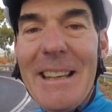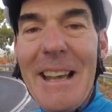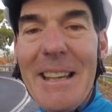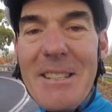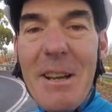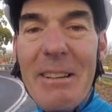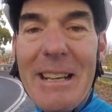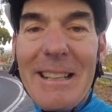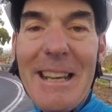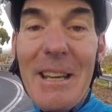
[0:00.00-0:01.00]
Hey, it's David
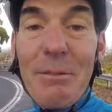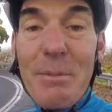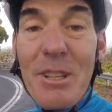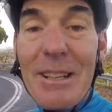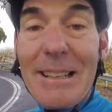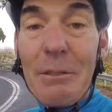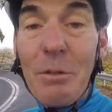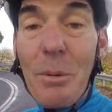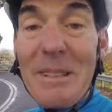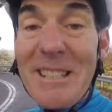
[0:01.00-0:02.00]
Heatley here from Cycling
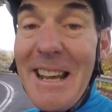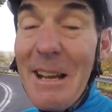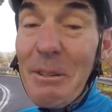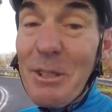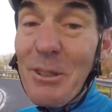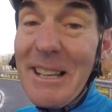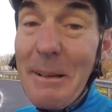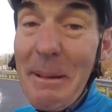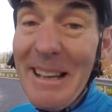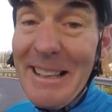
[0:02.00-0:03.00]
Inform, and today we're talking about